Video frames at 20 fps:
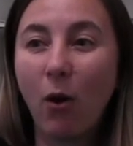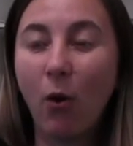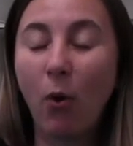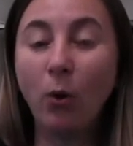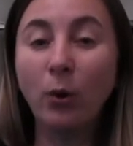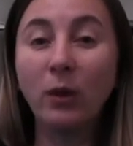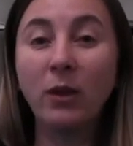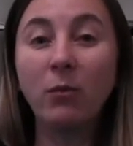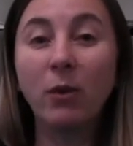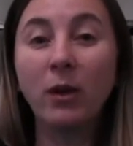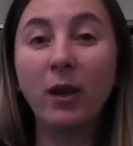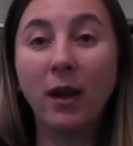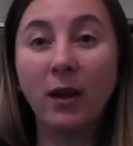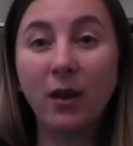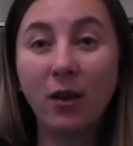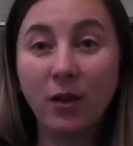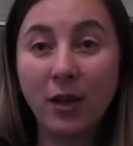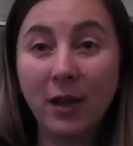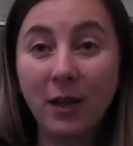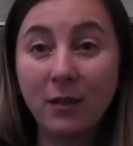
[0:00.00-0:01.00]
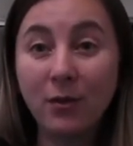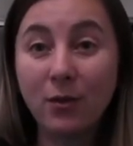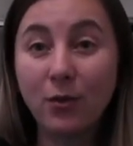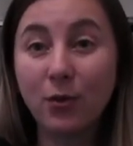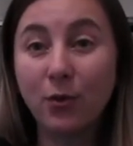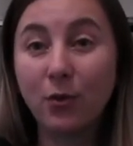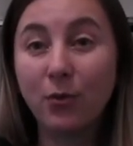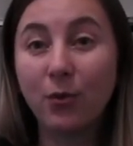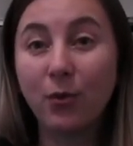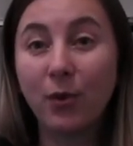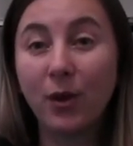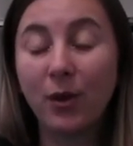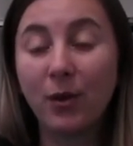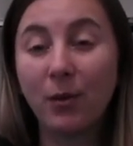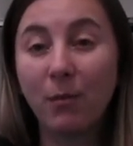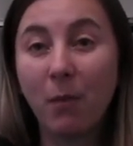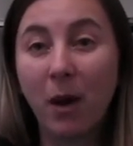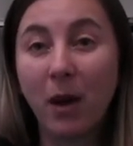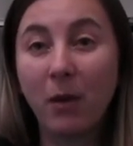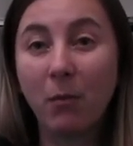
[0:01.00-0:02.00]
Only when I got into
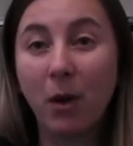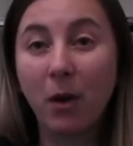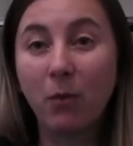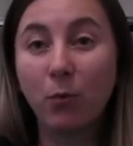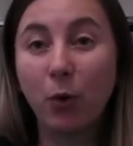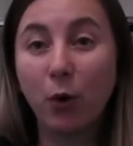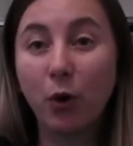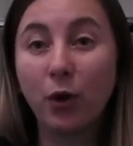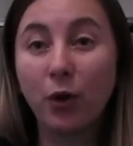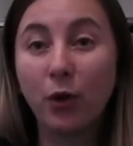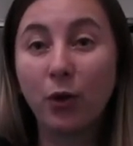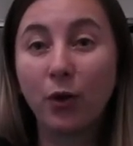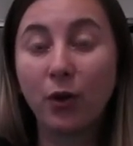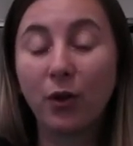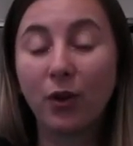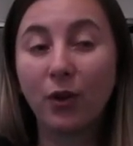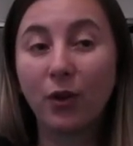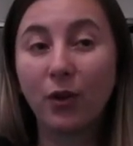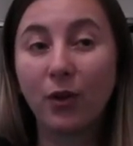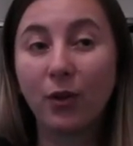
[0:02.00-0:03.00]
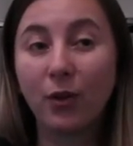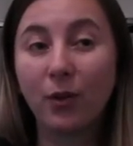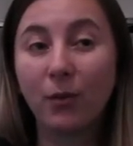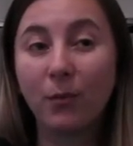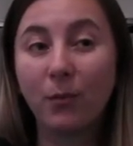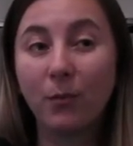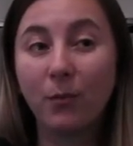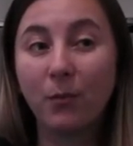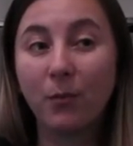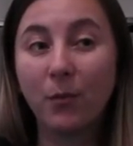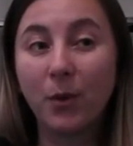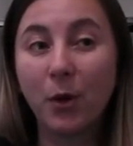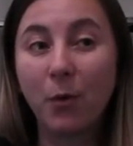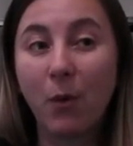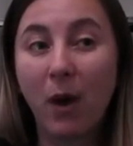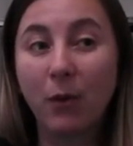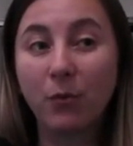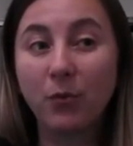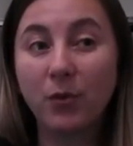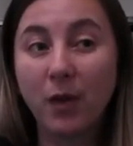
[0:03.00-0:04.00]
my work,
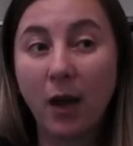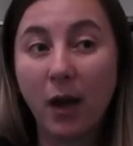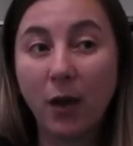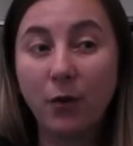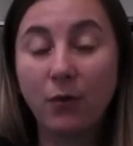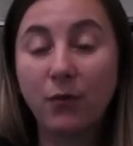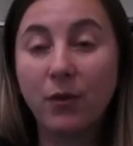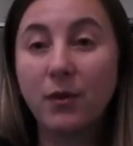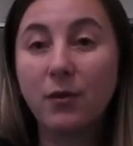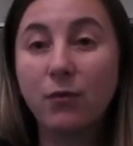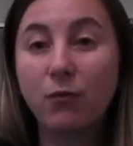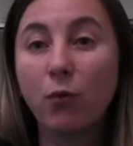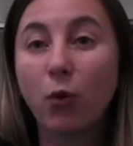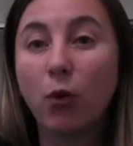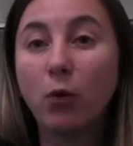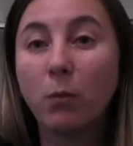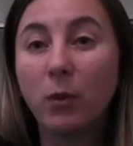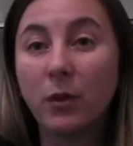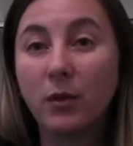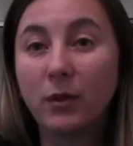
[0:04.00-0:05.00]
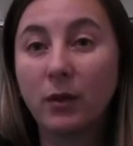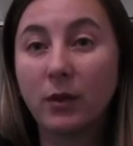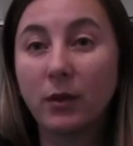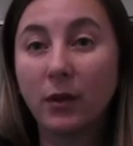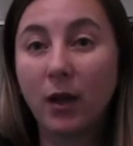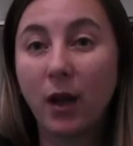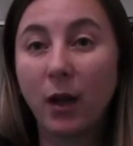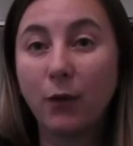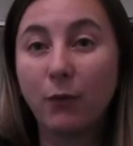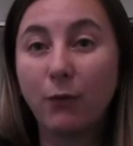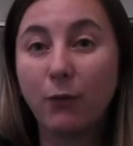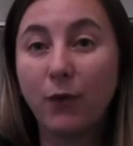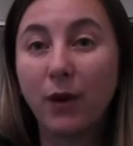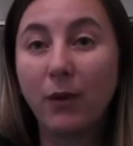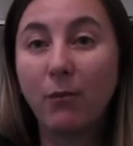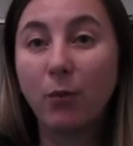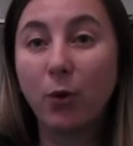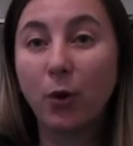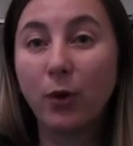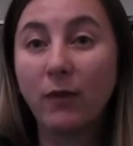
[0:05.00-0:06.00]
outside of this role model kind of
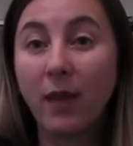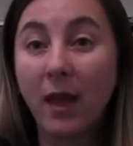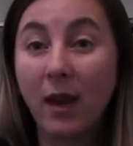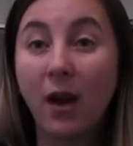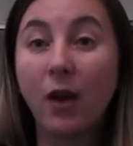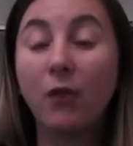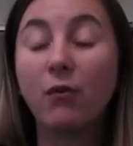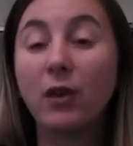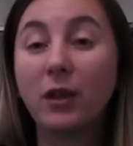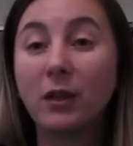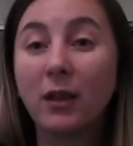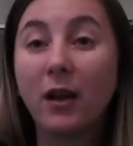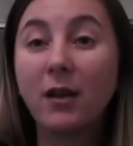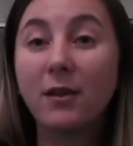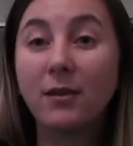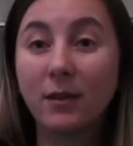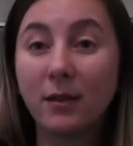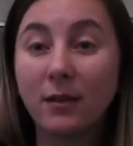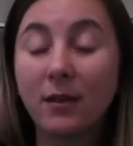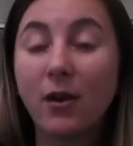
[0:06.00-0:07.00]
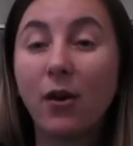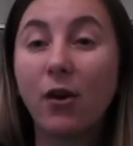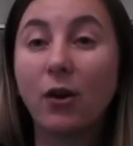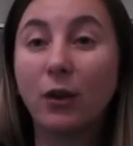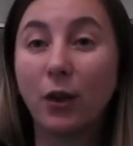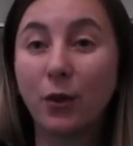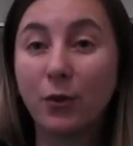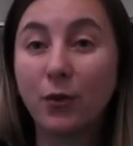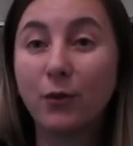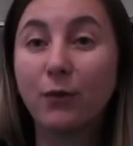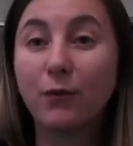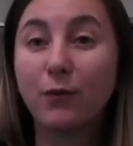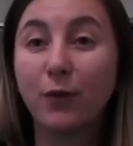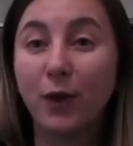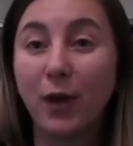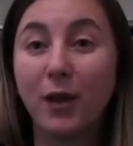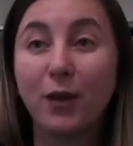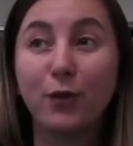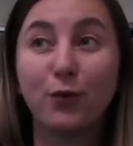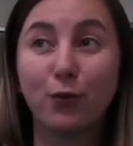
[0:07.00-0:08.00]
framework, then I realized that there are lots of
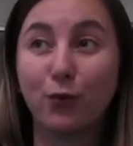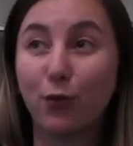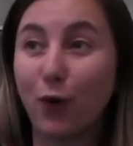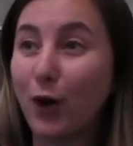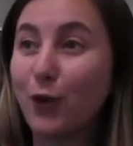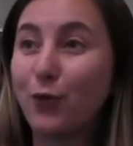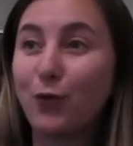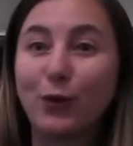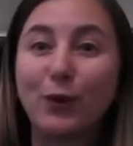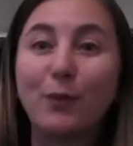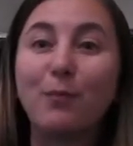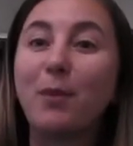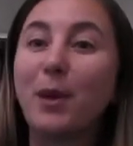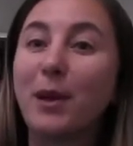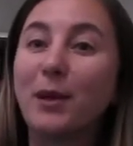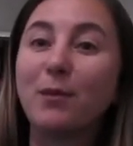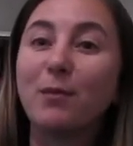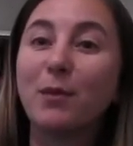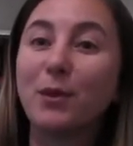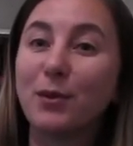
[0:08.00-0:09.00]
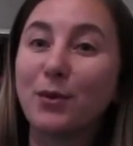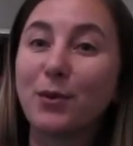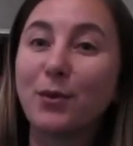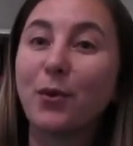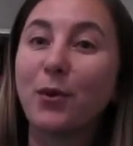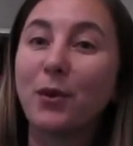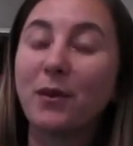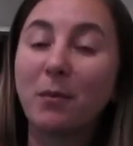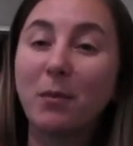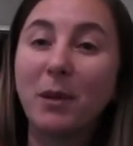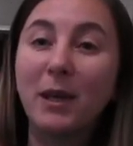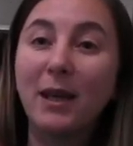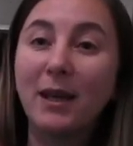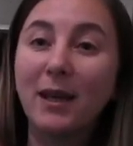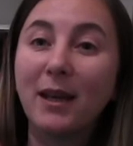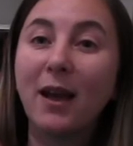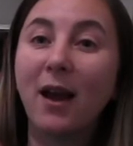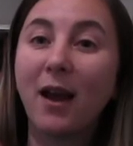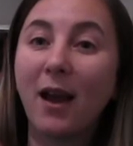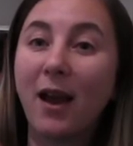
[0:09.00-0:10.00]
structural impediments. So in the
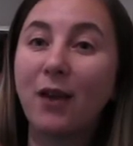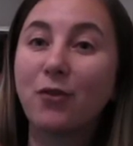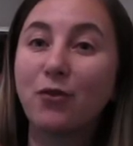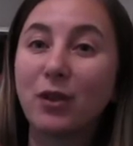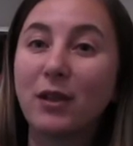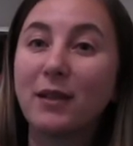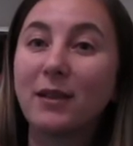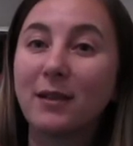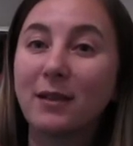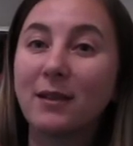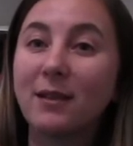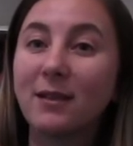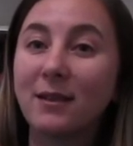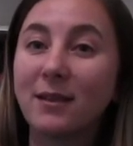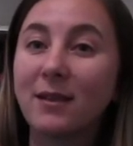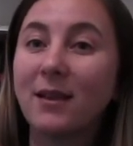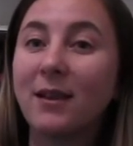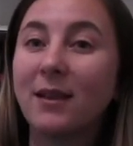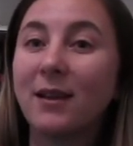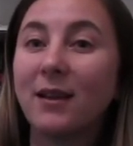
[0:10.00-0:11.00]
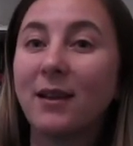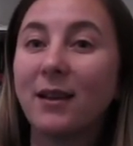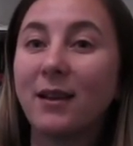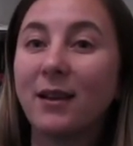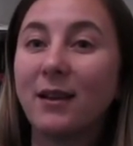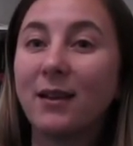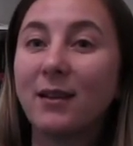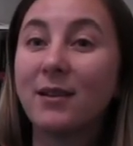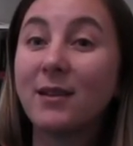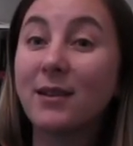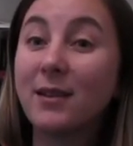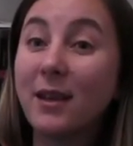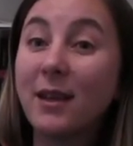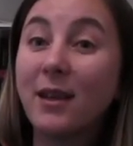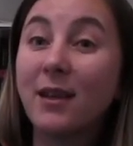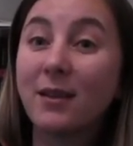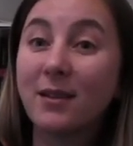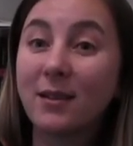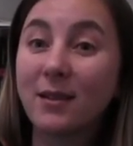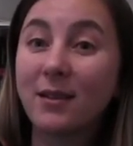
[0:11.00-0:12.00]
beginning, I actually didn't see
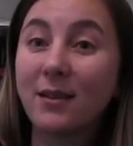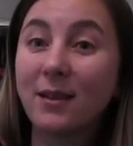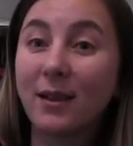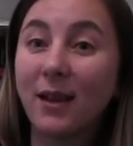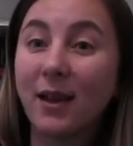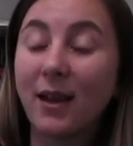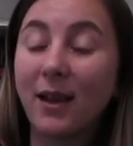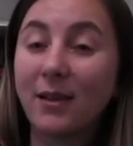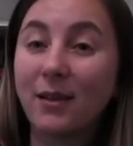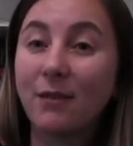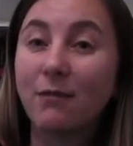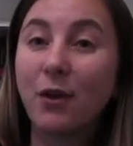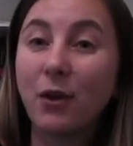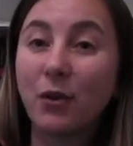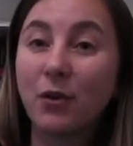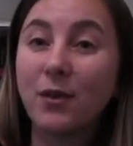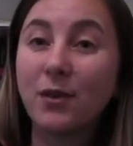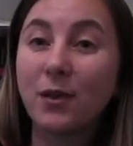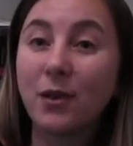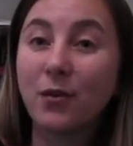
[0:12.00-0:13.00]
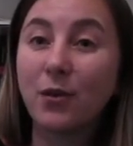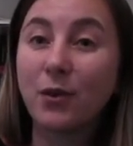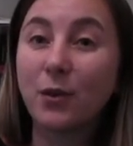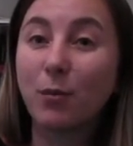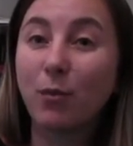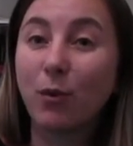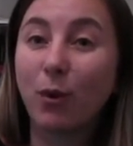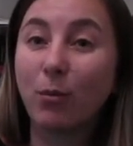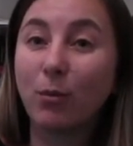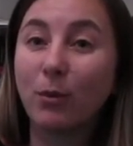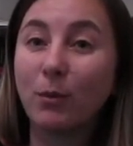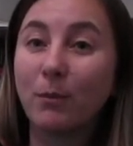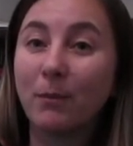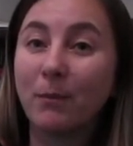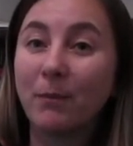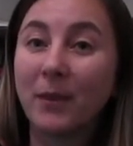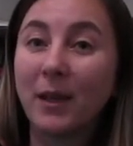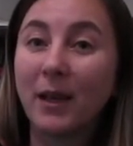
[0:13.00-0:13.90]
it as a very serious problem.